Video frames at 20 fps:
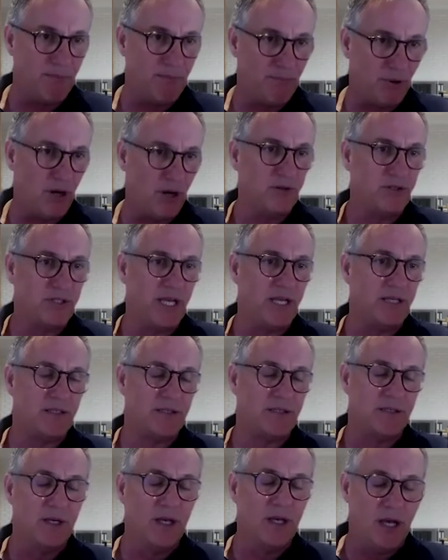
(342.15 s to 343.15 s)

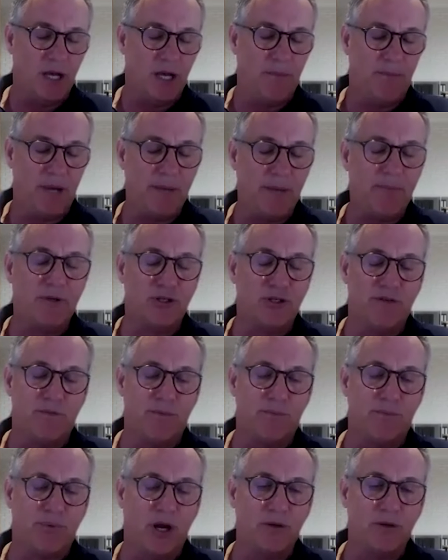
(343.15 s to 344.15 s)
process, a paper
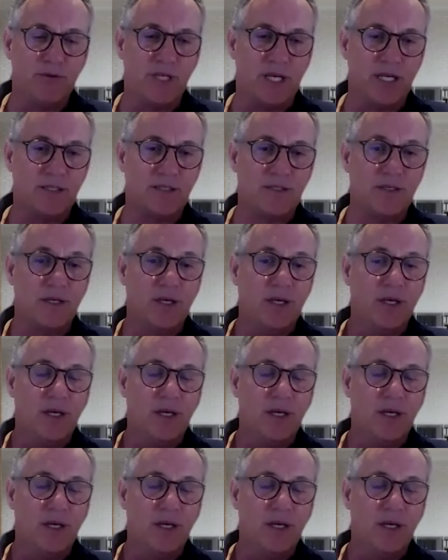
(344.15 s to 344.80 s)
driven process.